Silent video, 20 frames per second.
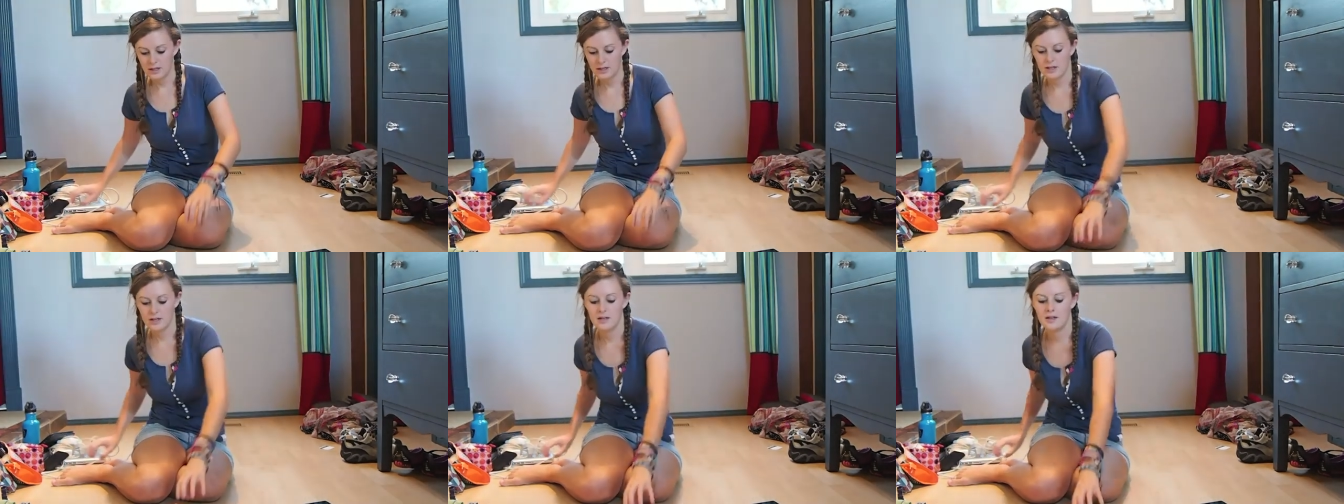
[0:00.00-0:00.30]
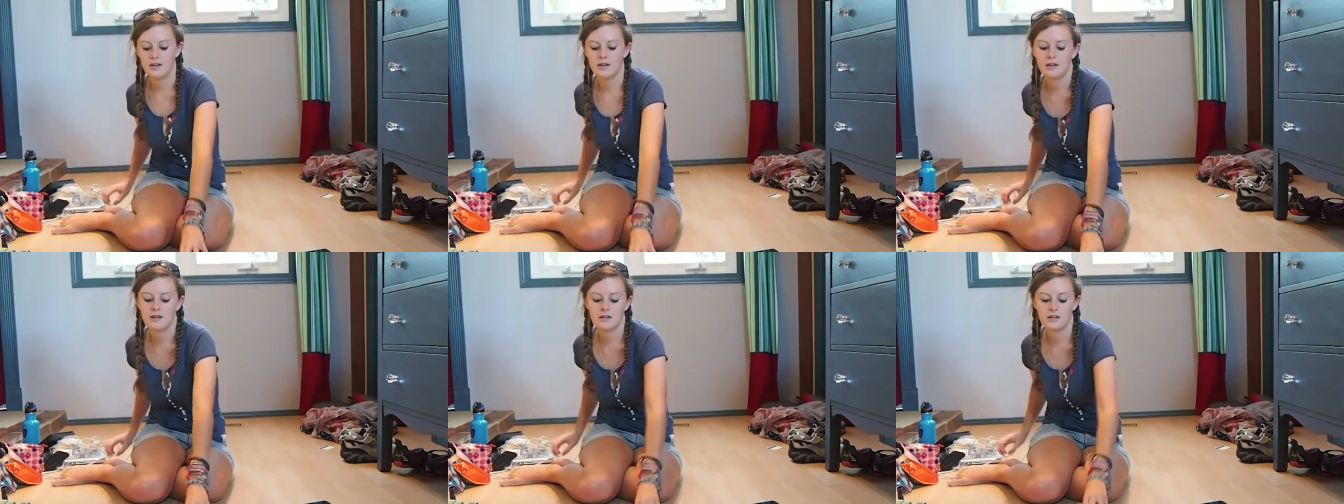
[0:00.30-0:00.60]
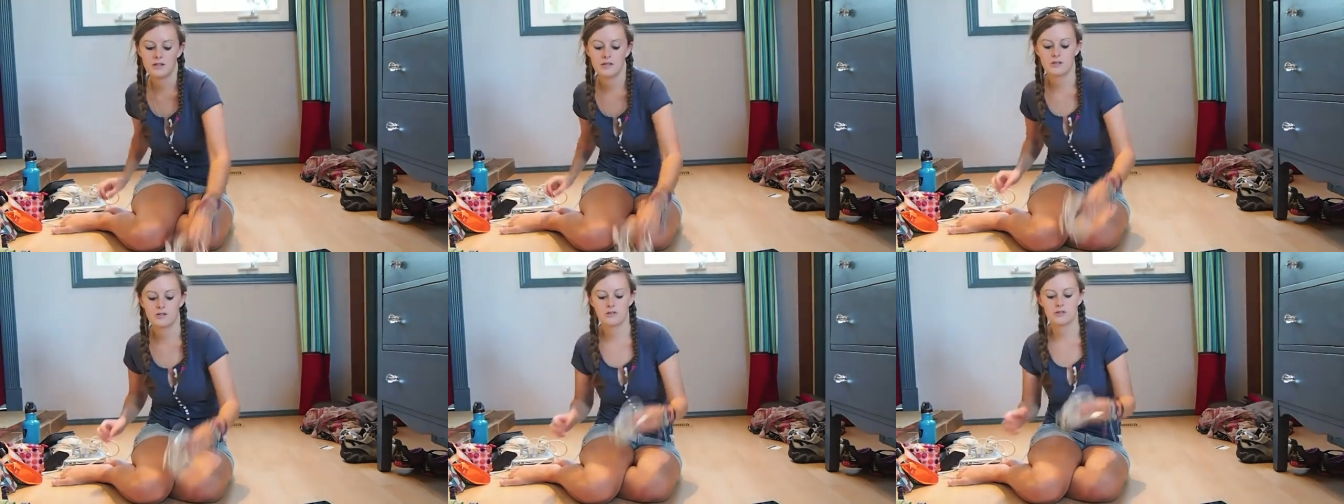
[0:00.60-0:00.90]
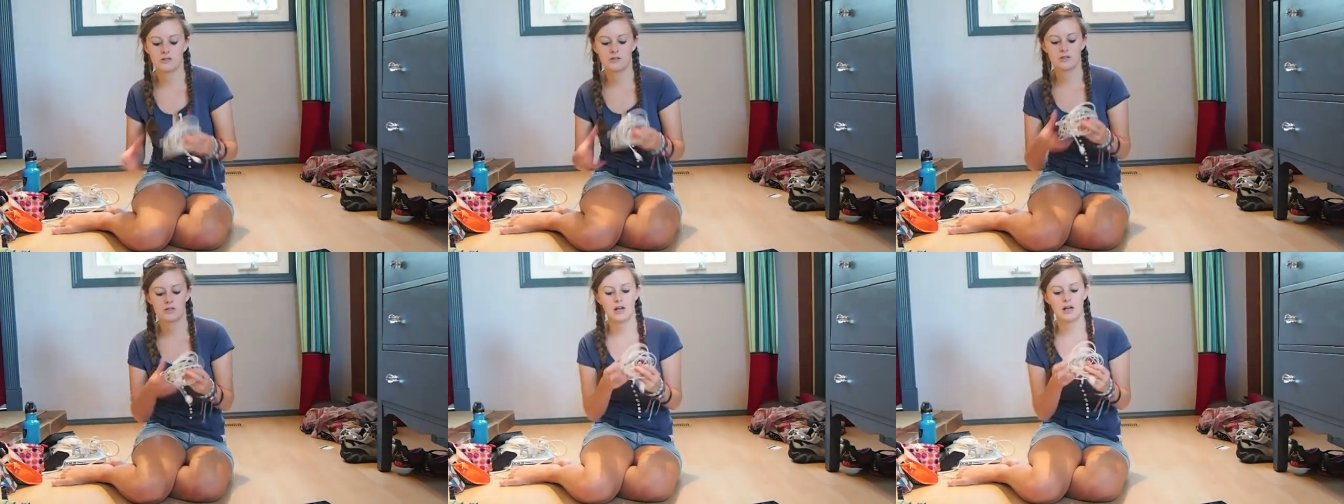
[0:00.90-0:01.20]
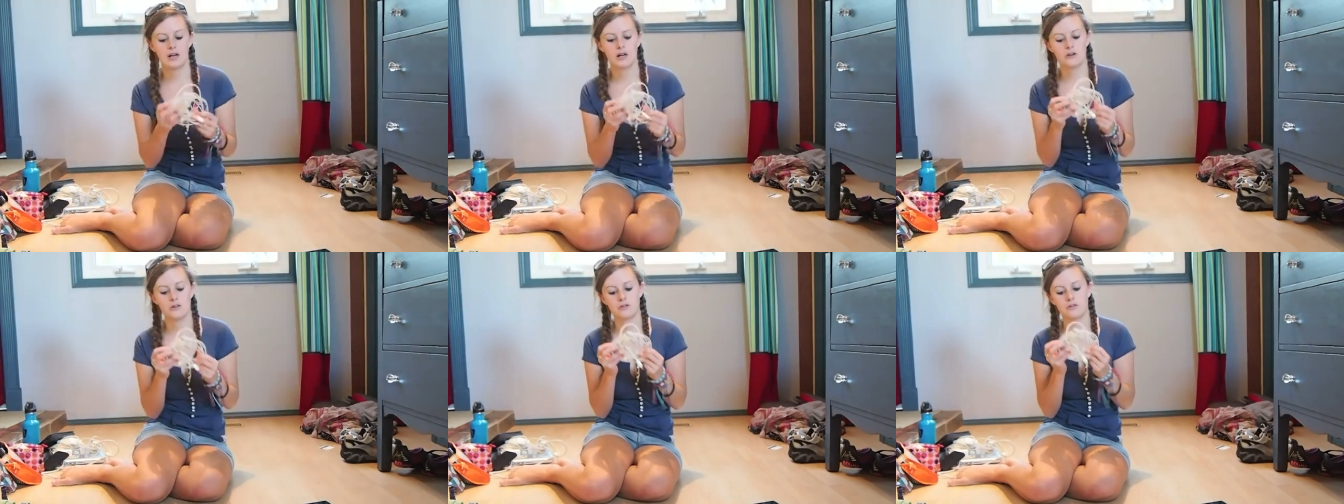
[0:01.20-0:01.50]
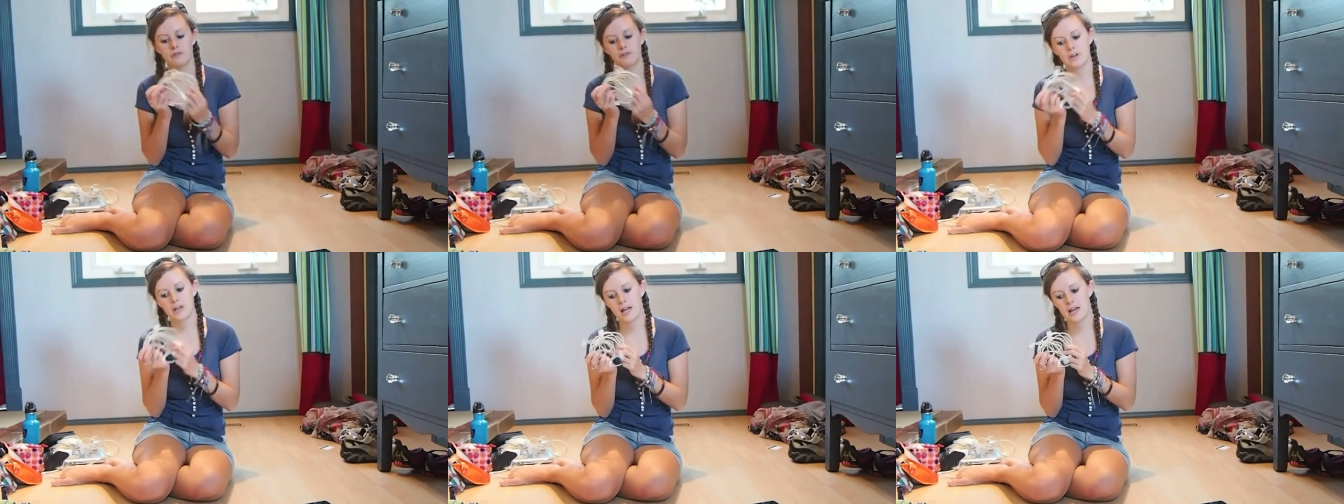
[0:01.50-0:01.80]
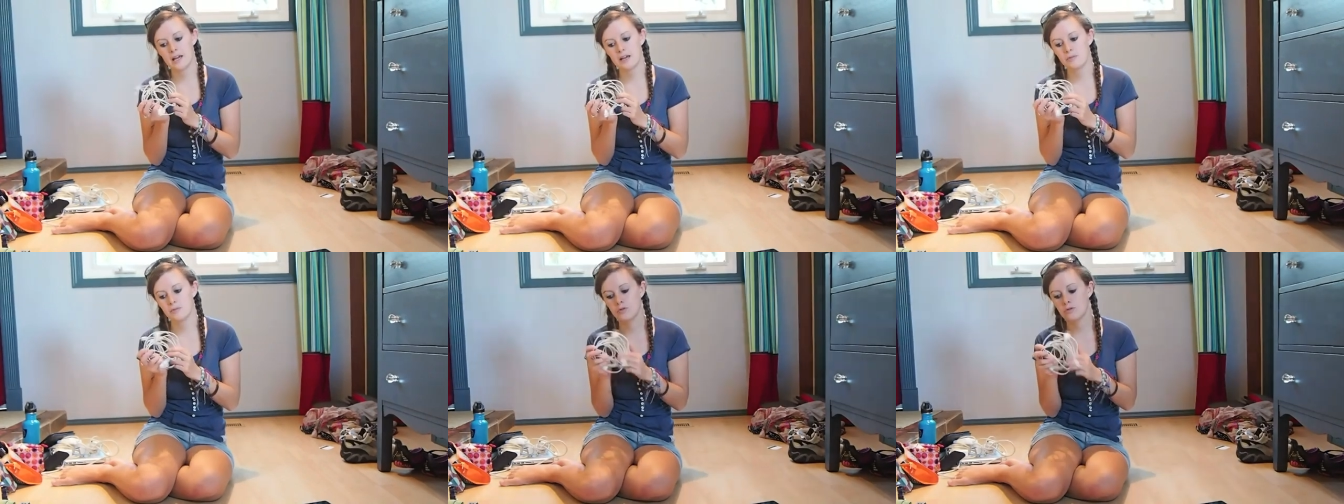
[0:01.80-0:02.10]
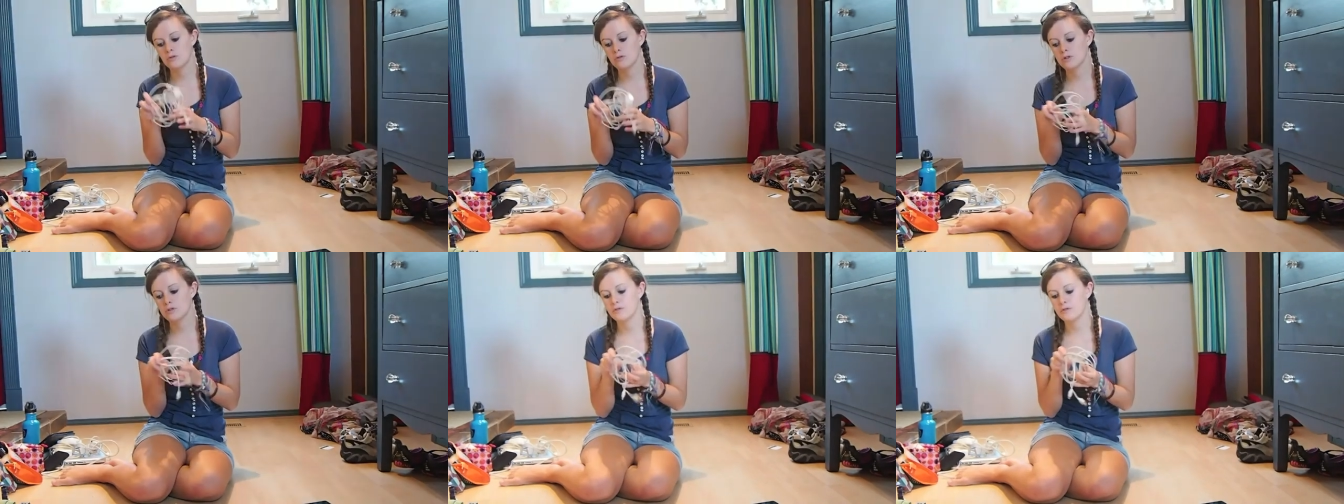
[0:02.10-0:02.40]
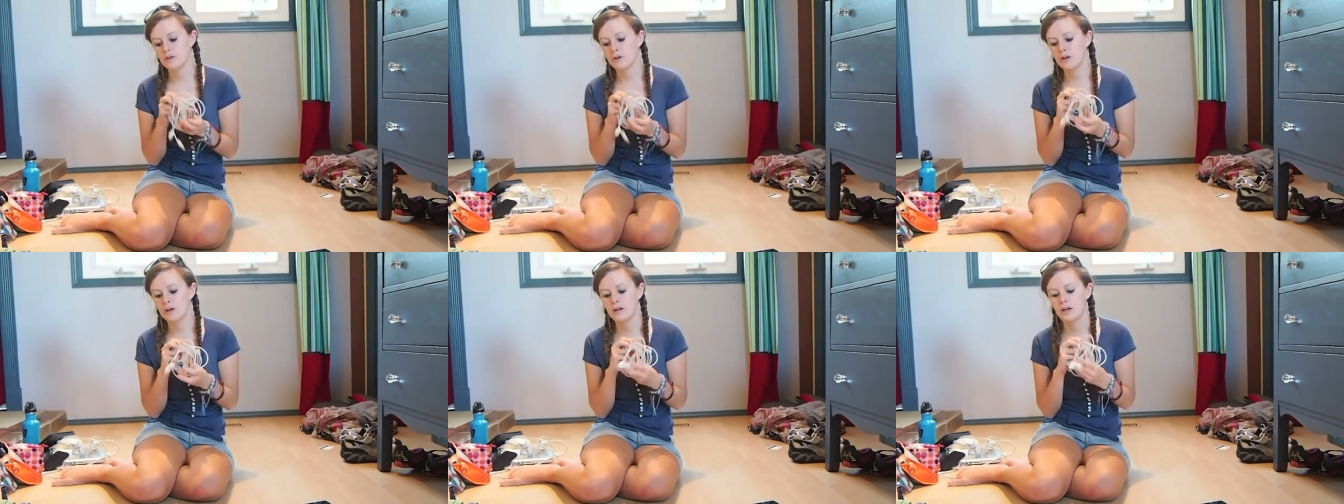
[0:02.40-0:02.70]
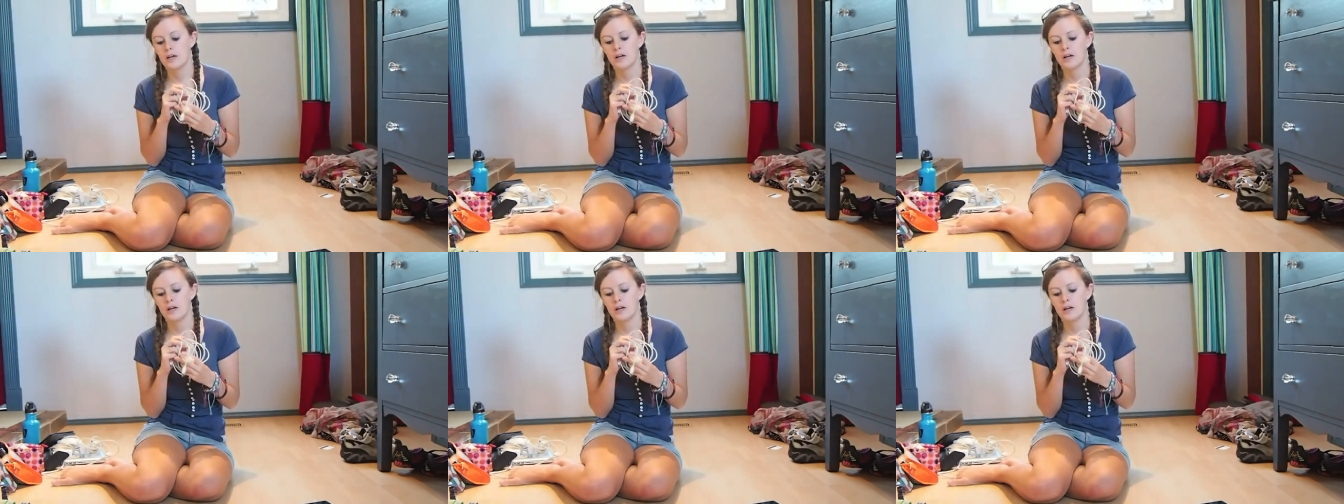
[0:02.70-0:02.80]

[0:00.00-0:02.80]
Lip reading: Here is just a load of cables for